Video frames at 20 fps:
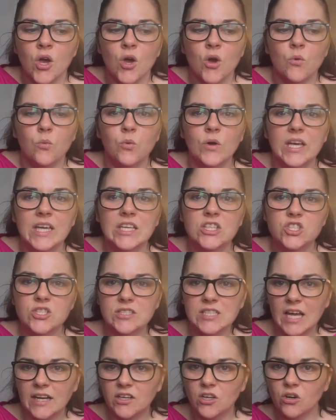We just
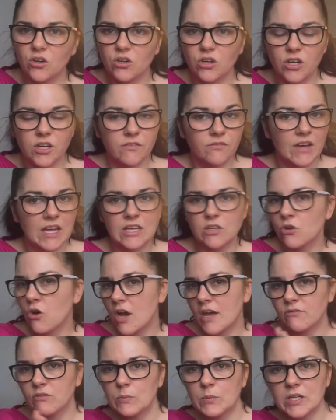had an online event.
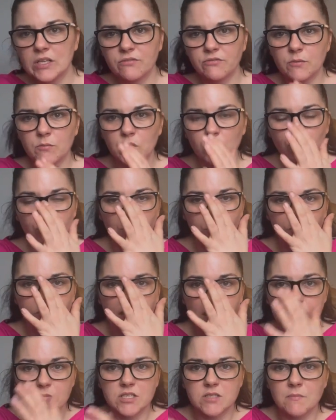Not everybody from the group was
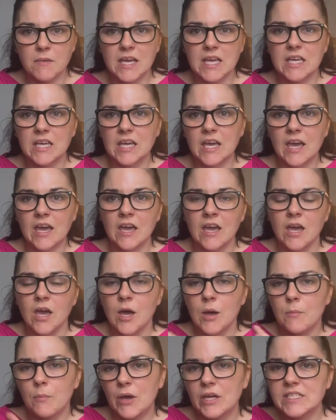able to make it,
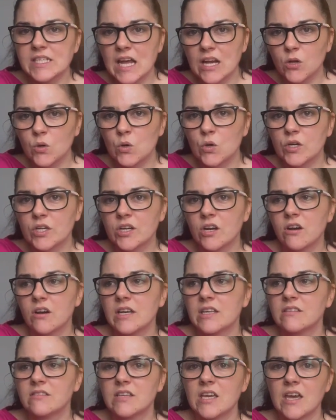but Adele
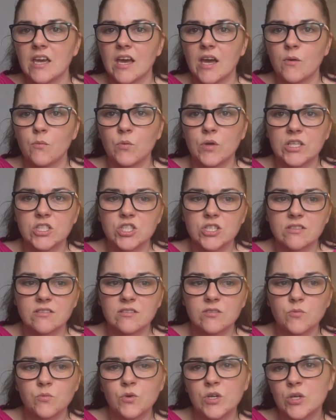organised it, and
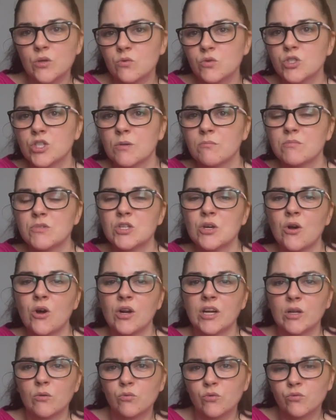we all jumped
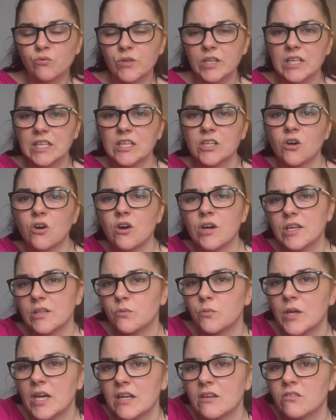on. It was really
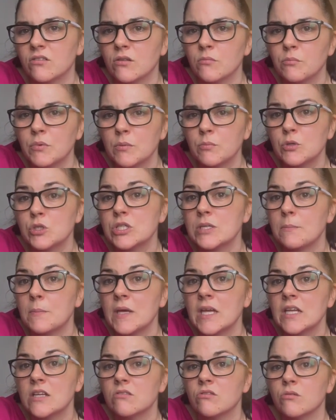nice. We had some people dip
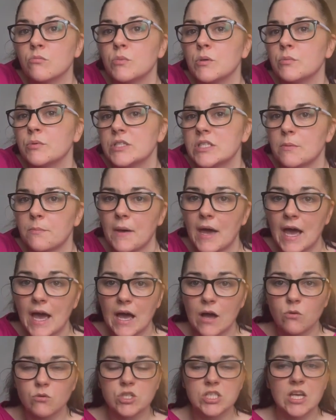in, some people dip
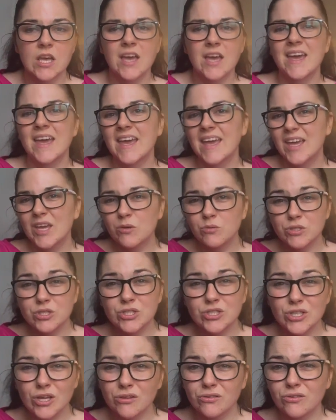out. It was
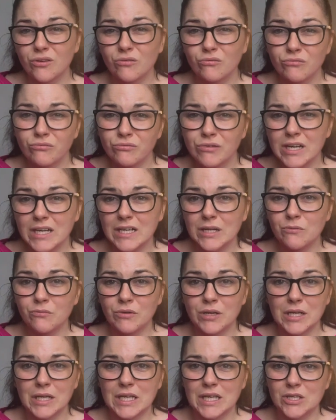just really,
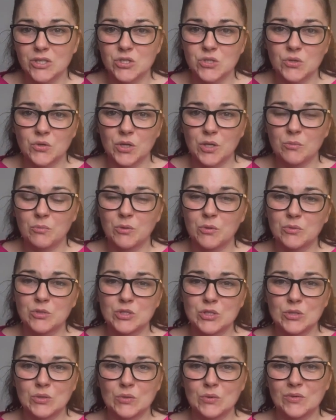really enjoyable
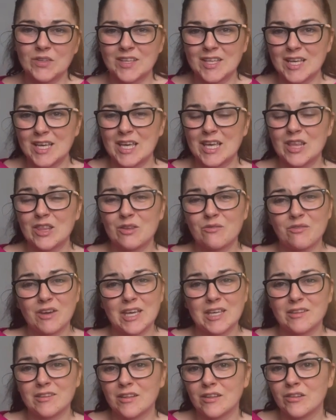to see the
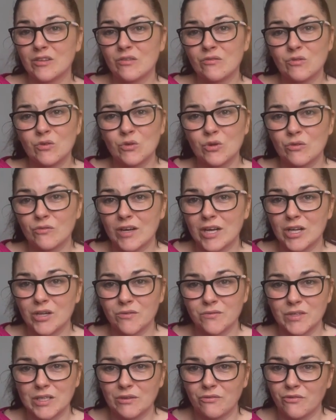faces of all of our
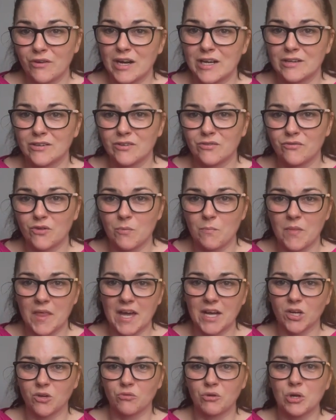lovely friends from
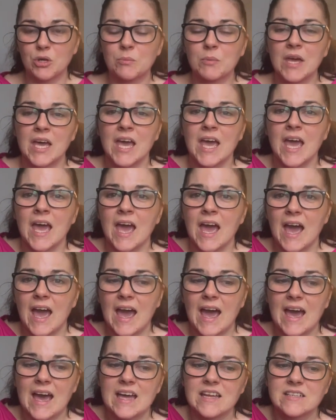that group.
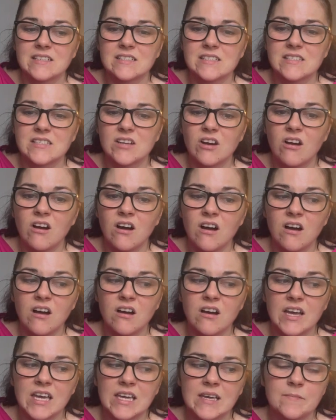And
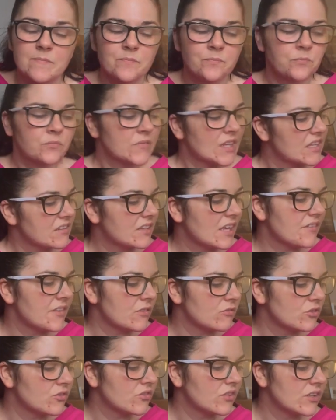I sat there
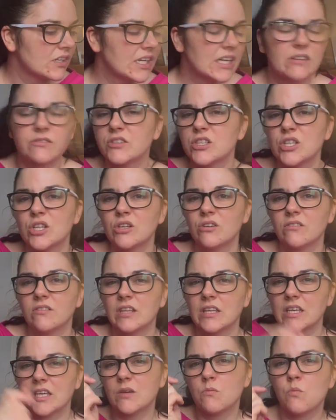on Sunday afternoon
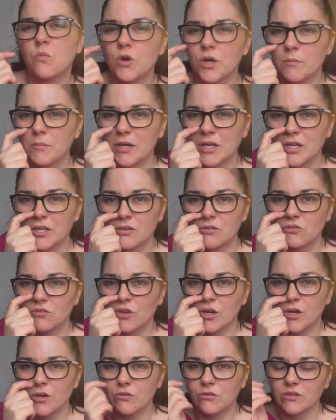thinking, what am I going to
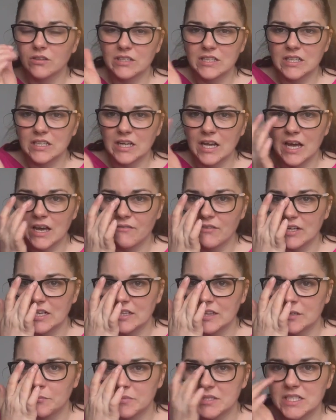sew? Because I didn't have
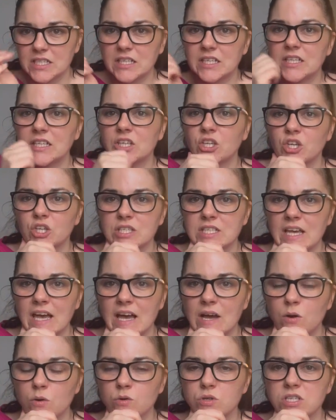anything particularly cut
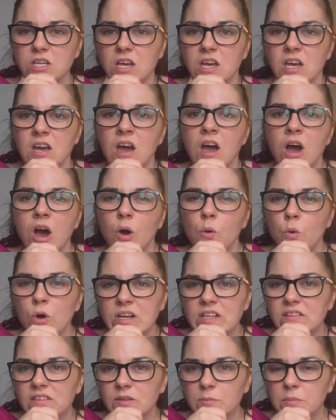out. I
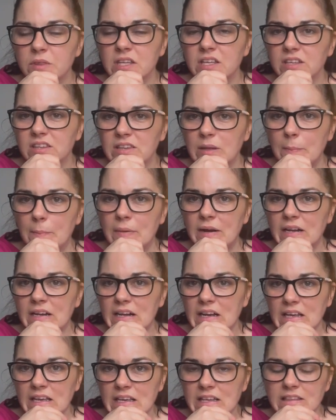wanted something simple and
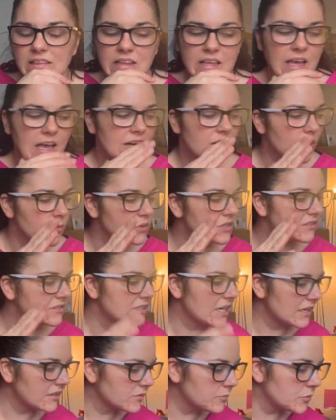easy, and I was
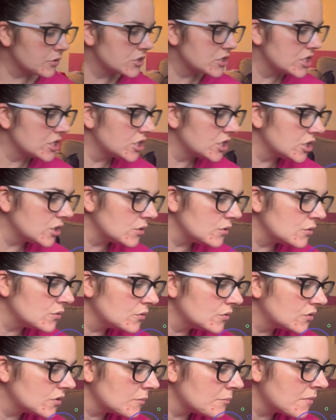desperate to
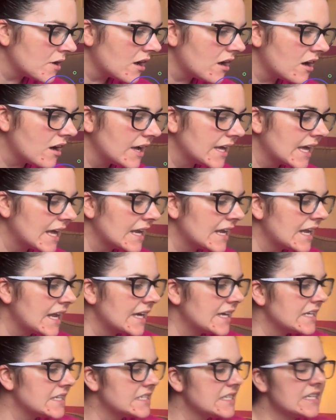use my
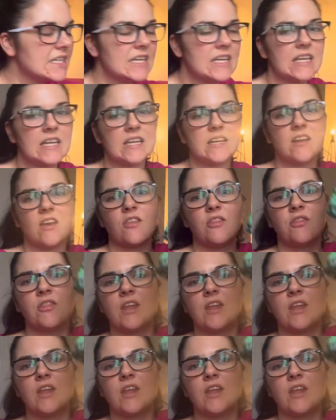Lady in the